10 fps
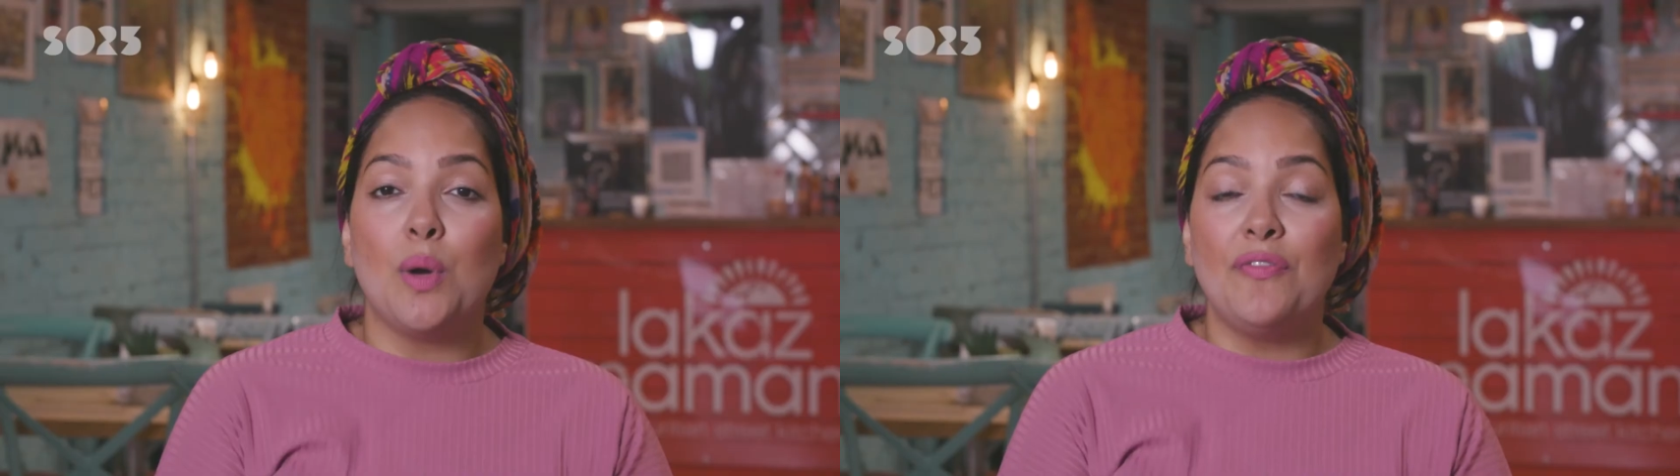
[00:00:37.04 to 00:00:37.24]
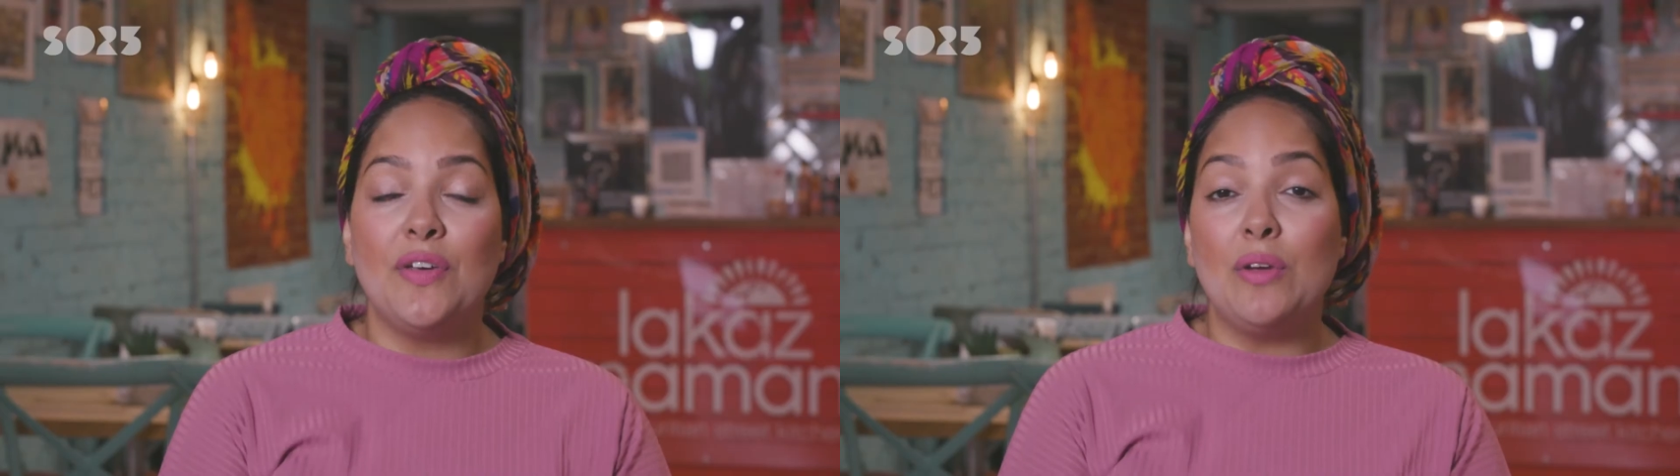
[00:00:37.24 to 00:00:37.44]
I
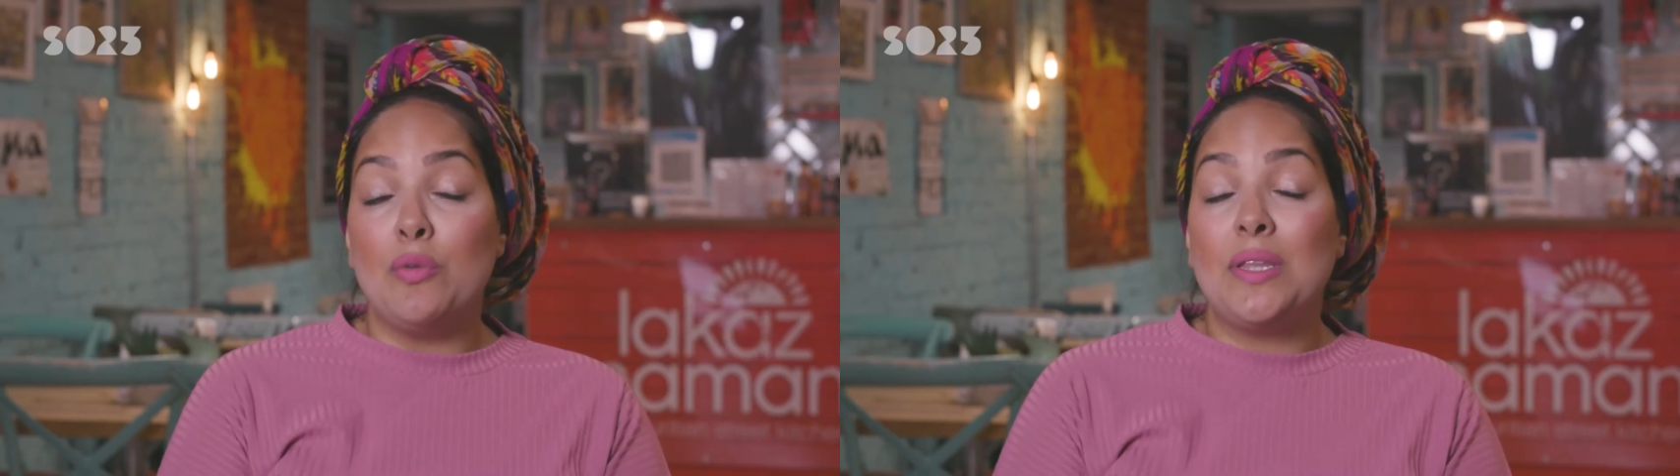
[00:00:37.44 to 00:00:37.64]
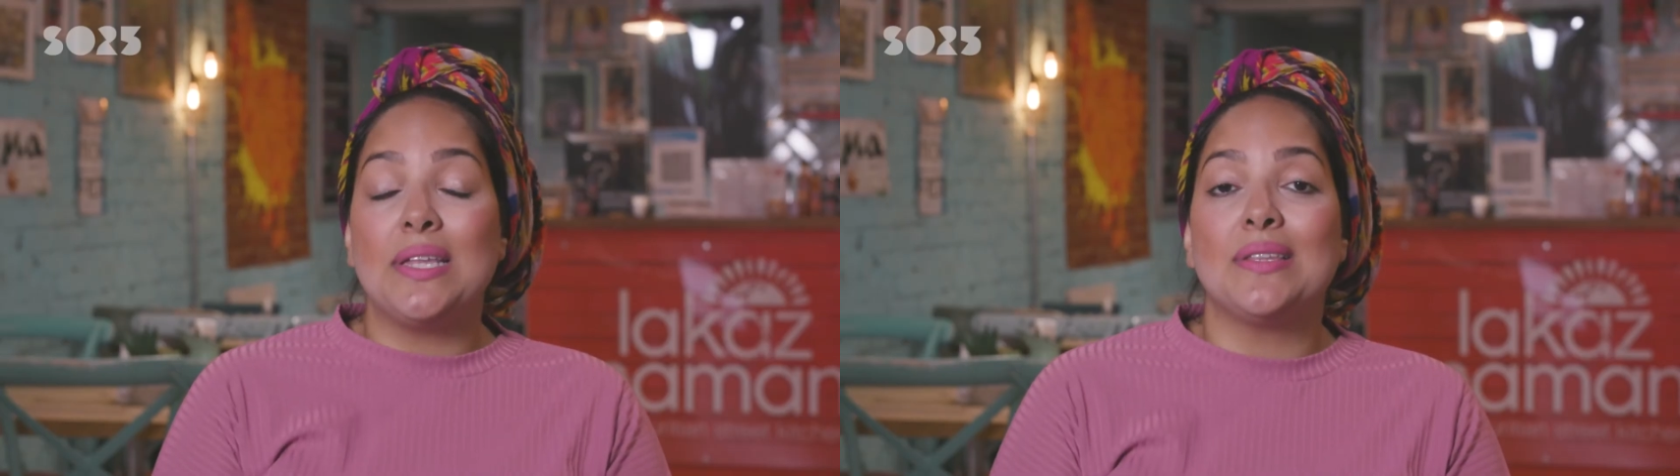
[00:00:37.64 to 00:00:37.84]
feel if we're
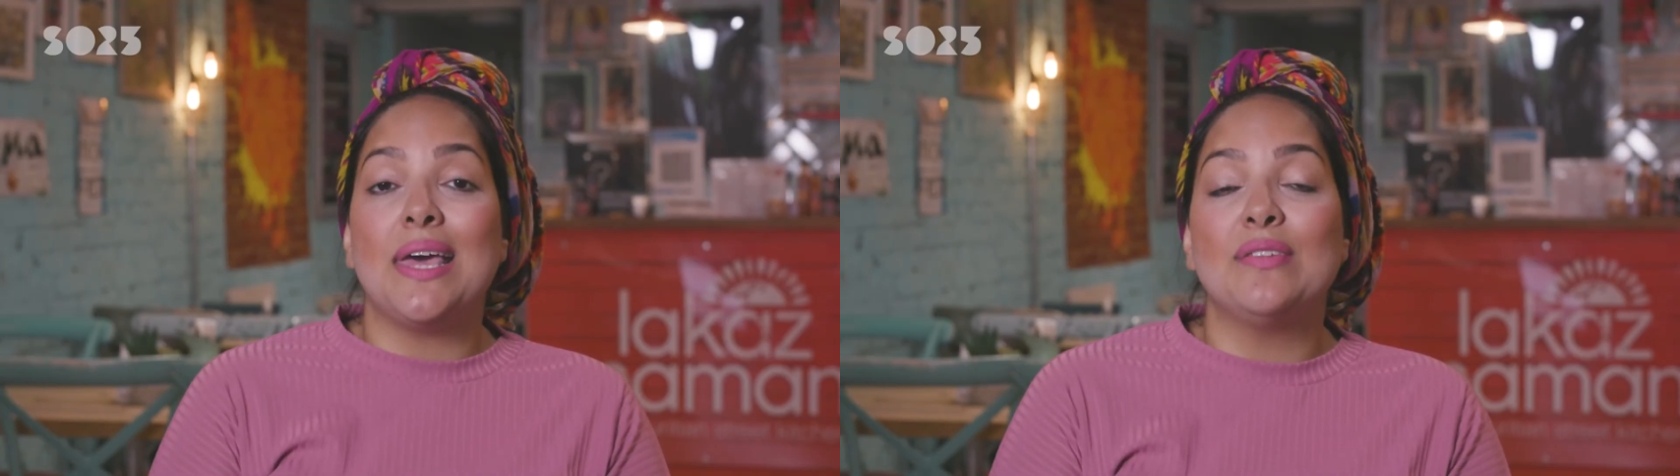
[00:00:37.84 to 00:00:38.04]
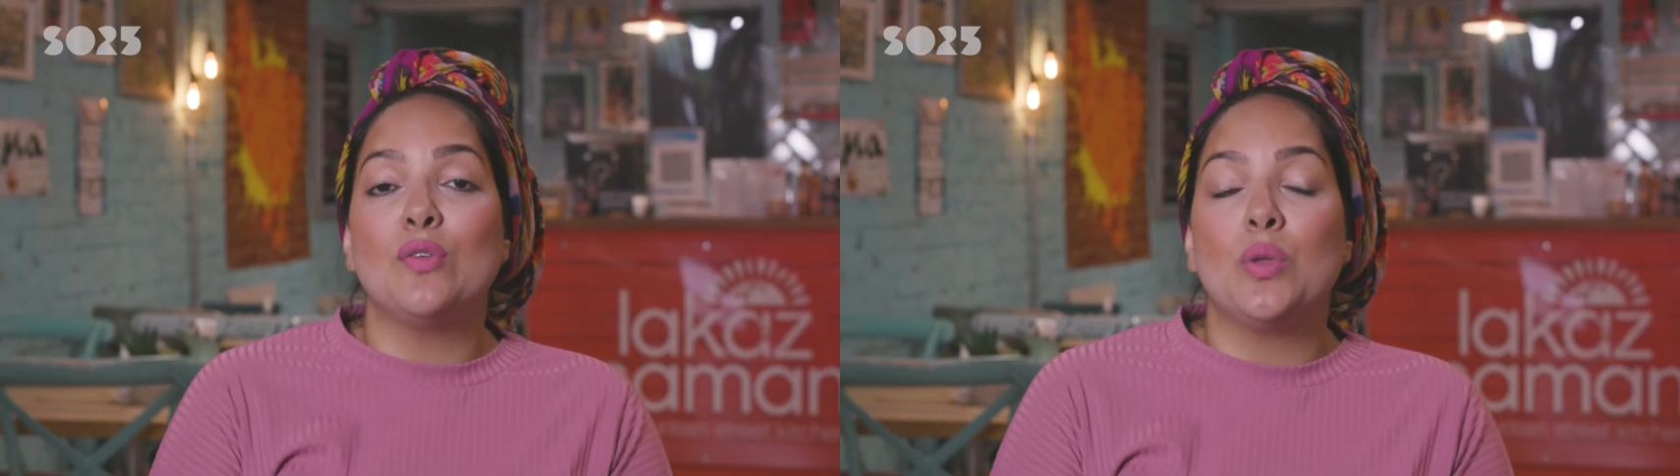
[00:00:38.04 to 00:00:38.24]

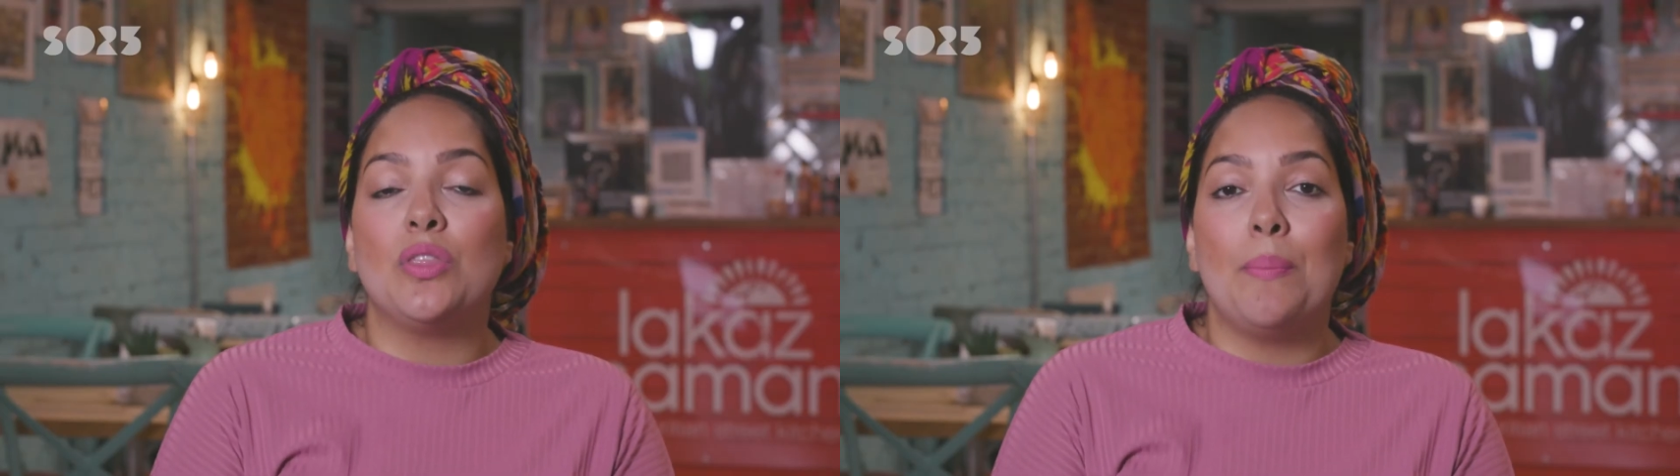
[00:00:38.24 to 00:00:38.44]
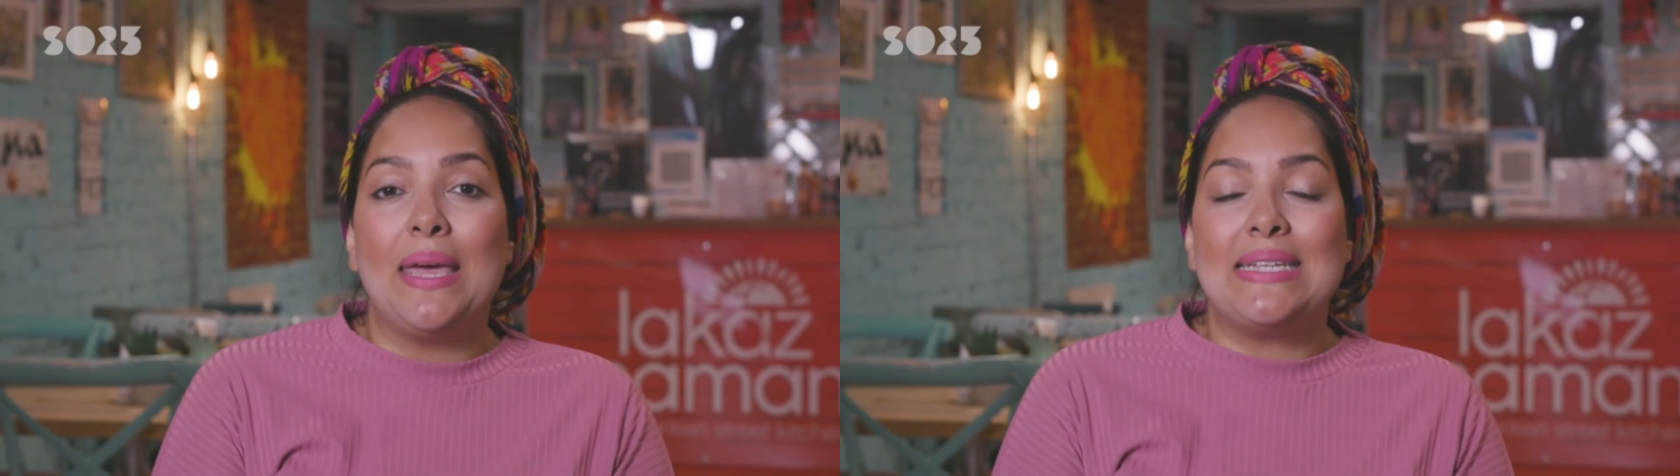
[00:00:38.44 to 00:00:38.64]
successful with the
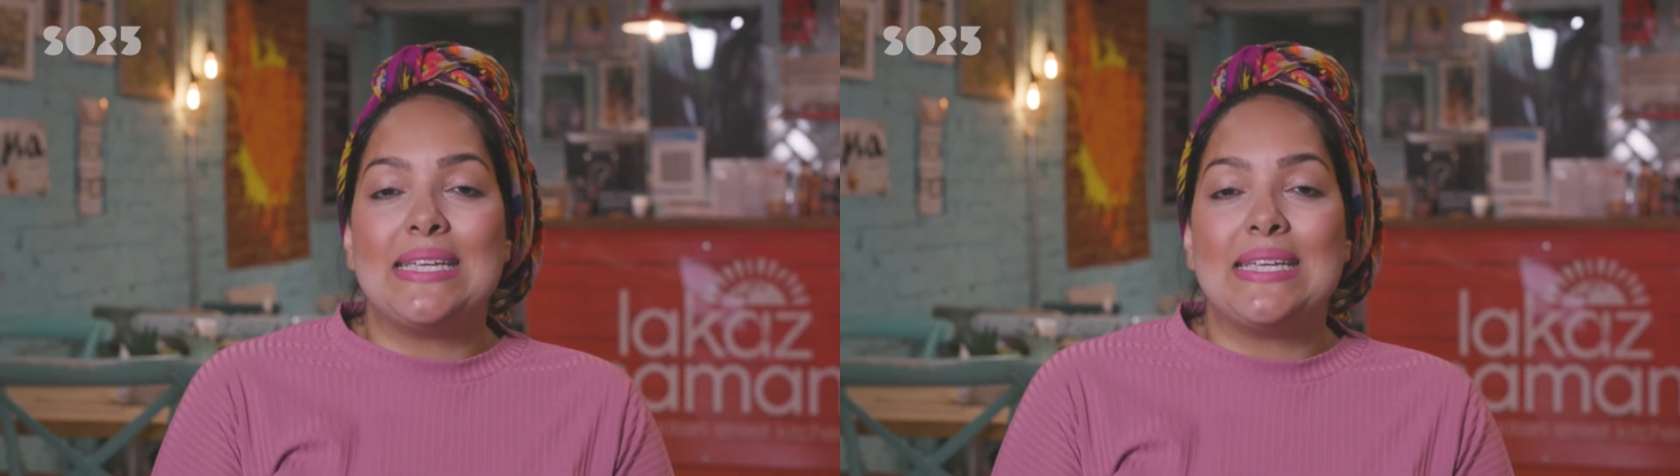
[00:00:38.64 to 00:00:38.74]
bid,